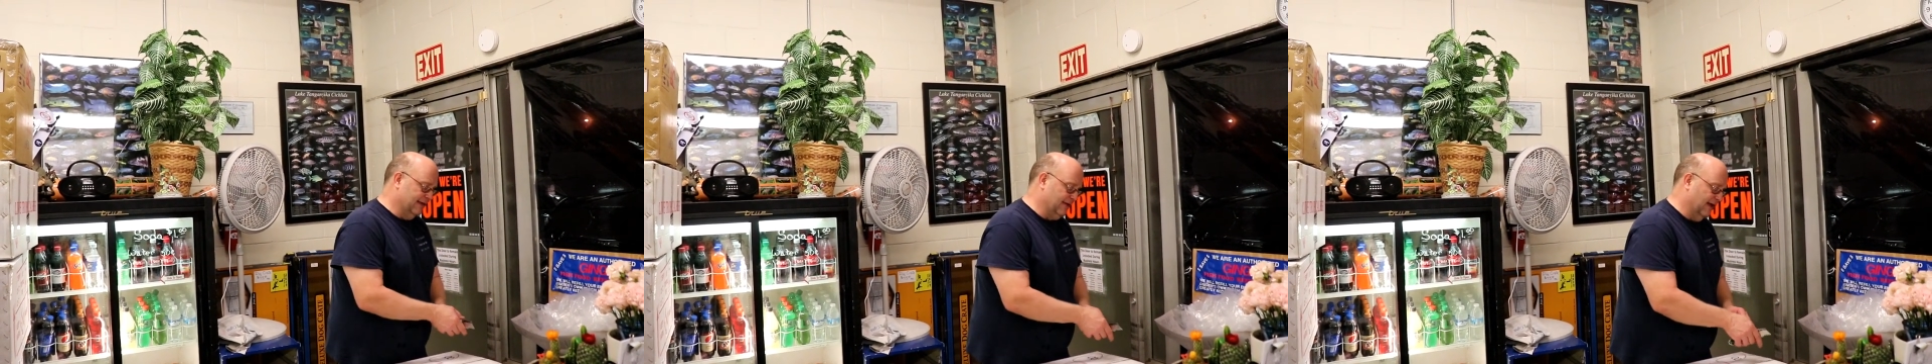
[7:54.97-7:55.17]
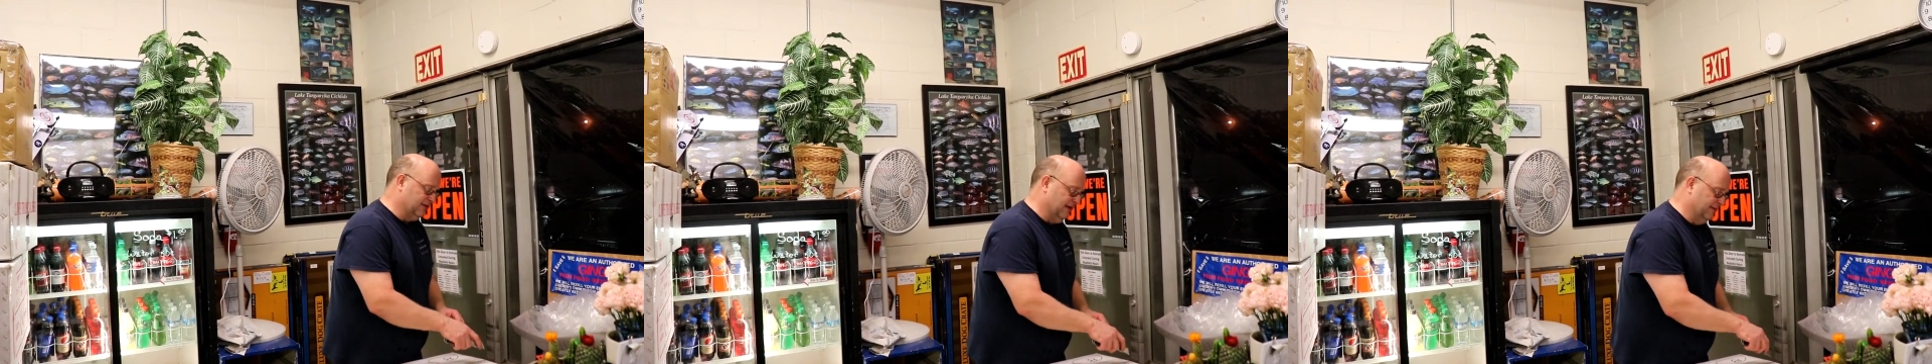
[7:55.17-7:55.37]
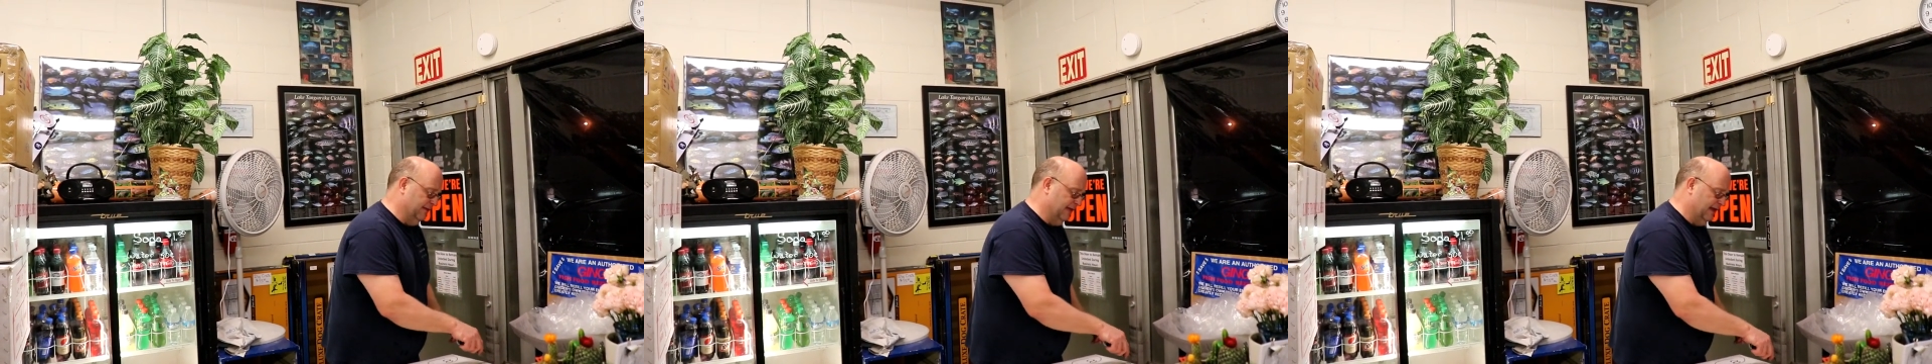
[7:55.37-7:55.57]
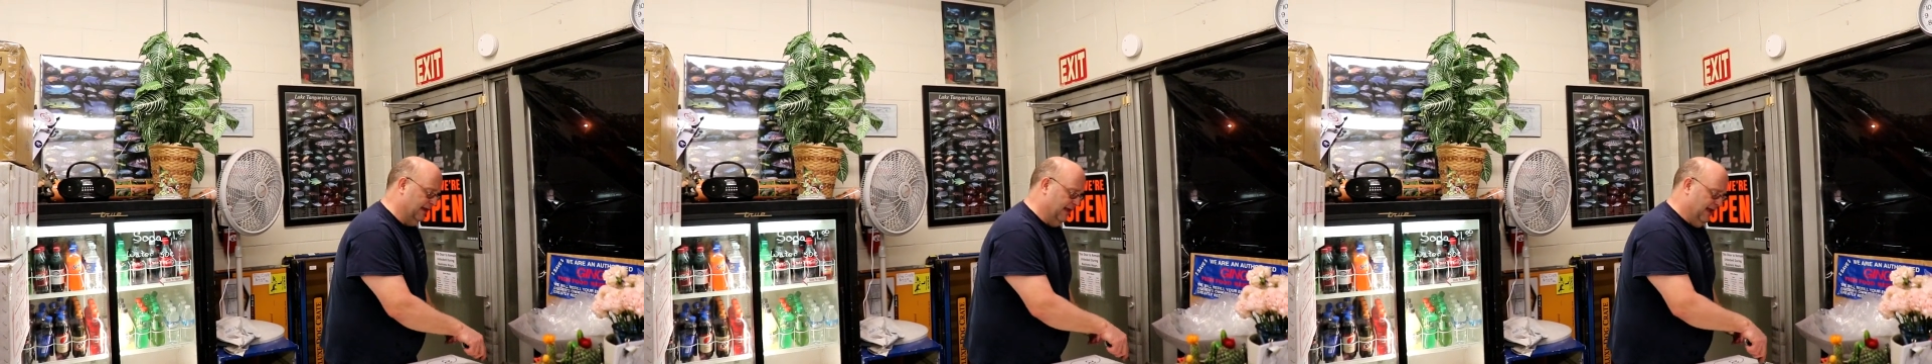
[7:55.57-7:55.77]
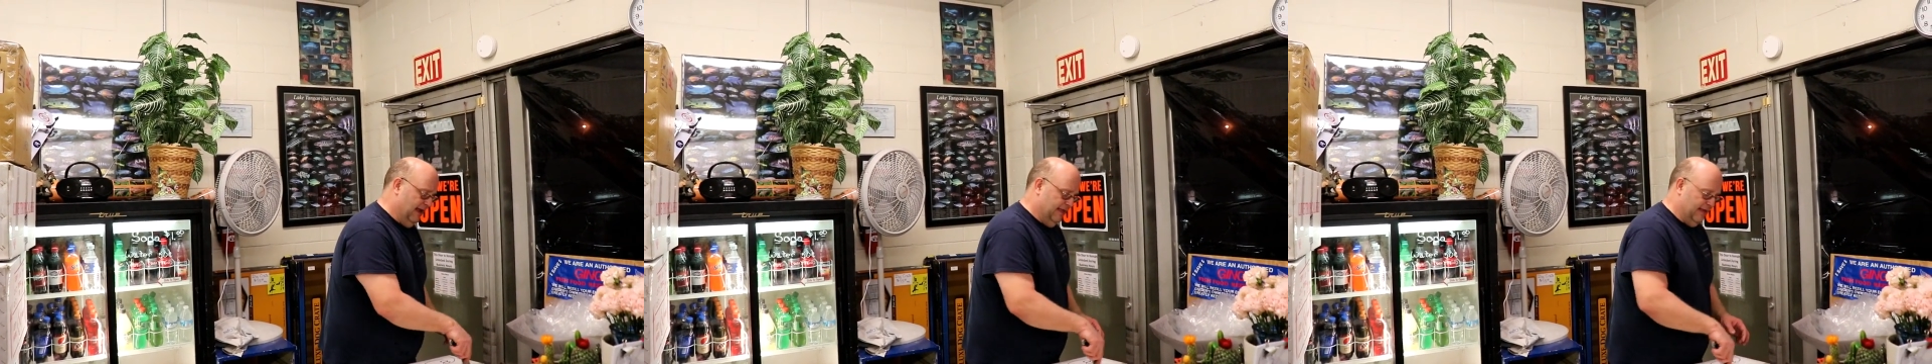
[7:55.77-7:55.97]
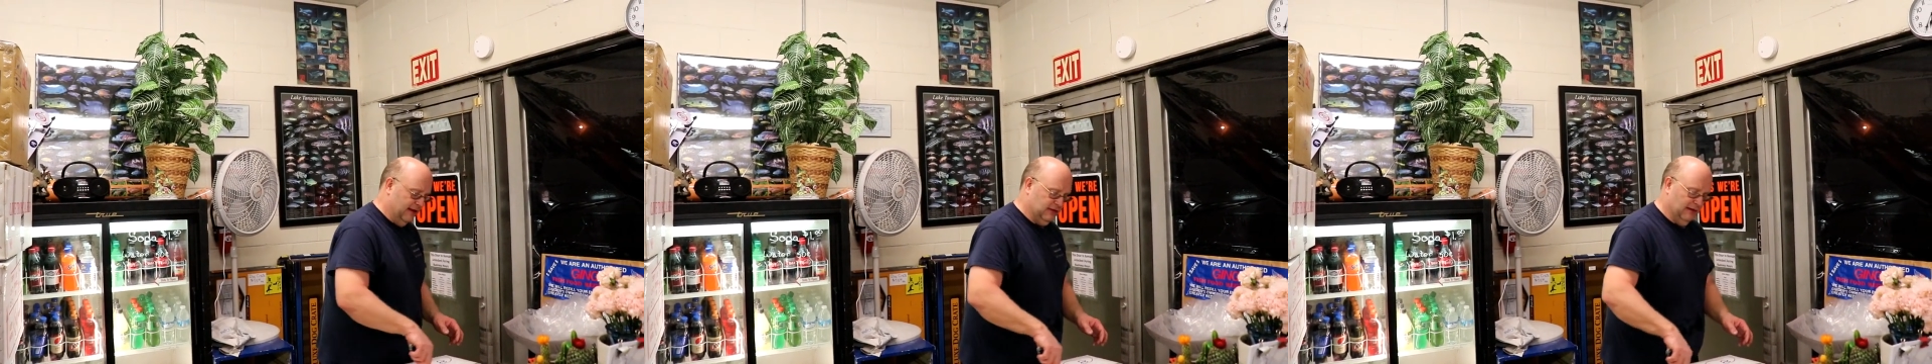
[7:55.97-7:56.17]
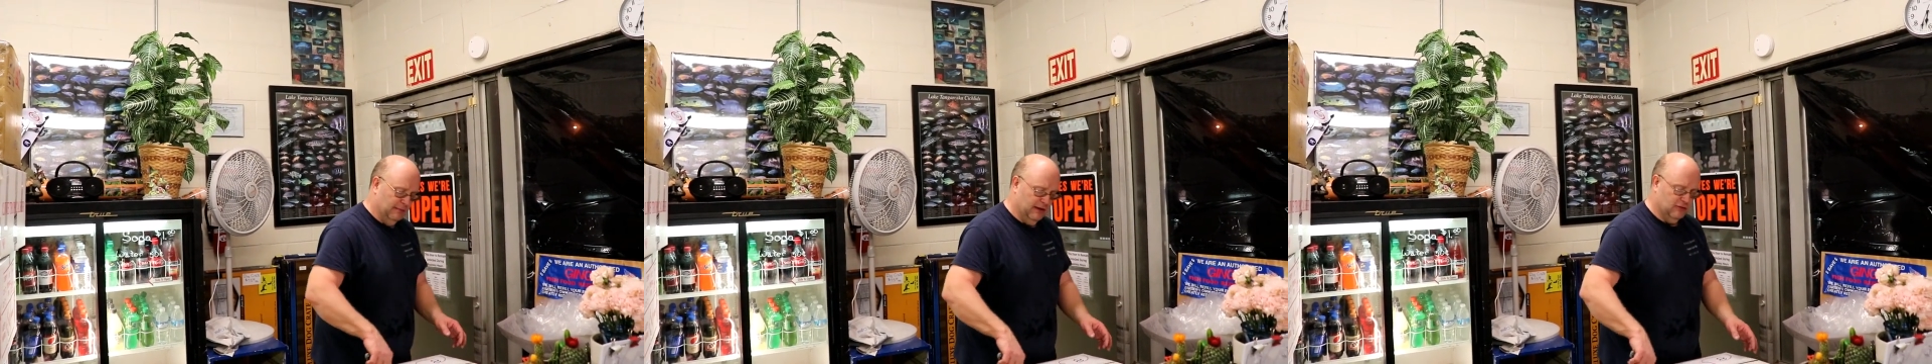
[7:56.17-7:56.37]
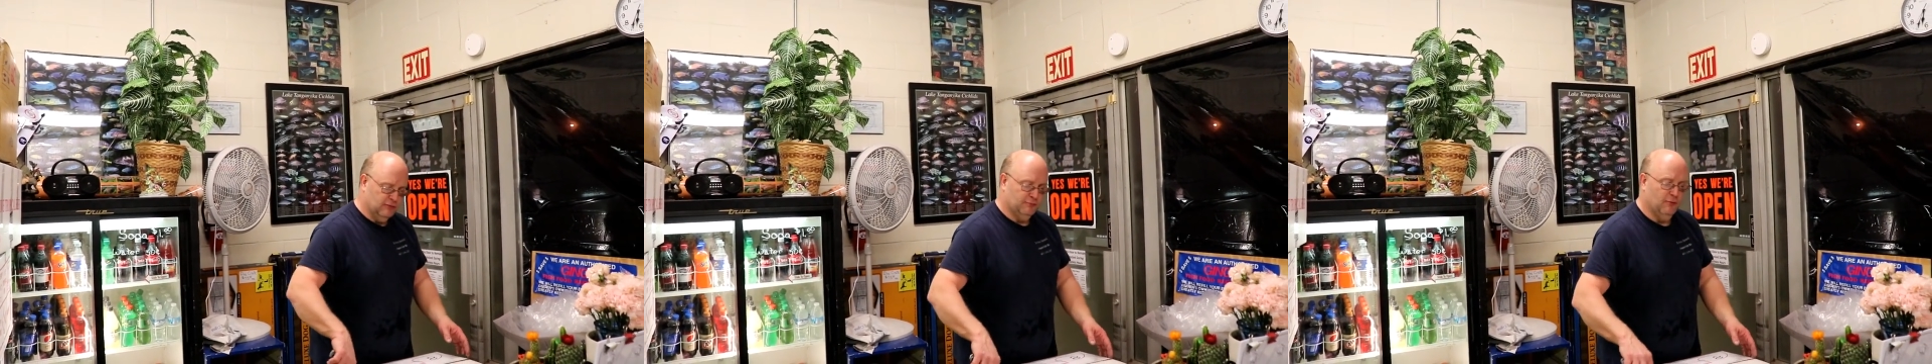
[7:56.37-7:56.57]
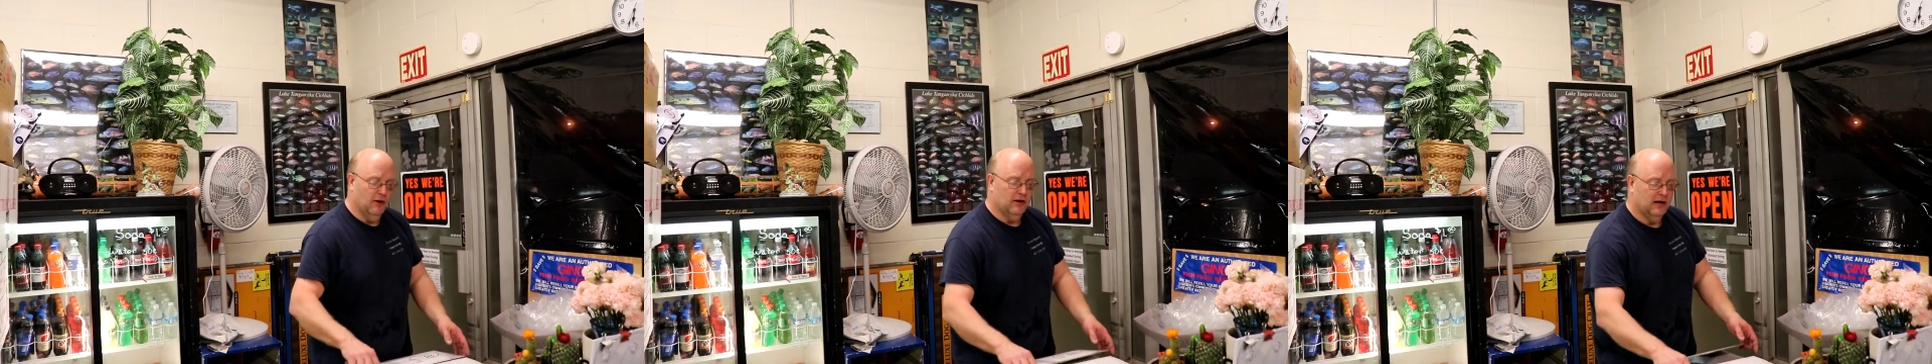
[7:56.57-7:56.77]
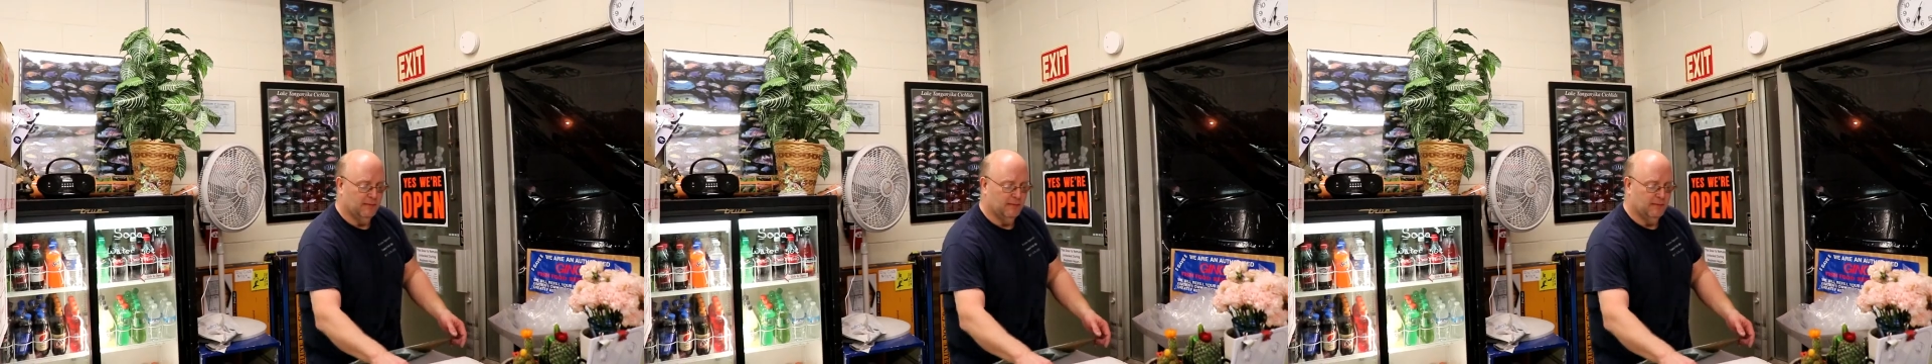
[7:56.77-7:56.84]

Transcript: It's not something that, that somebody sprung